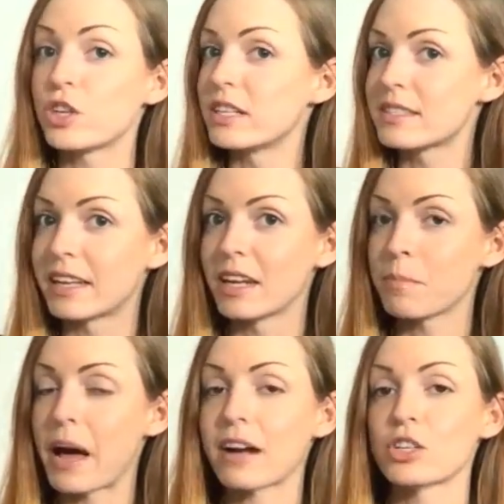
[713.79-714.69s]
you can send
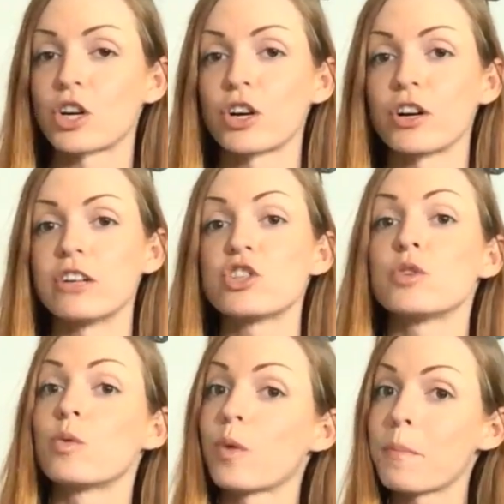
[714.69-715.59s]
it back to her and she
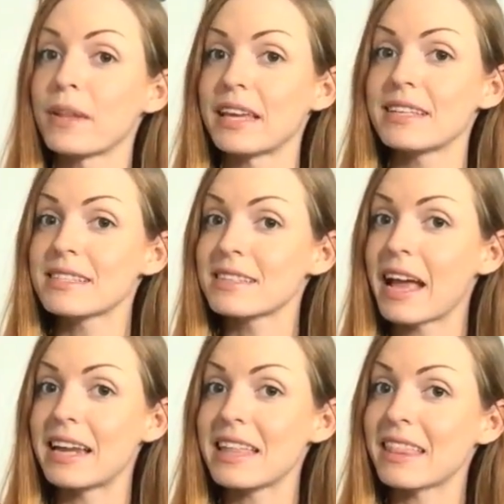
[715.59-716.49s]
will replace
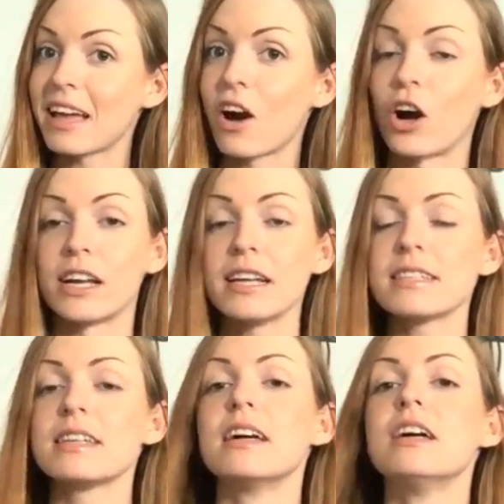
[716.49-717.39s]
anything on it.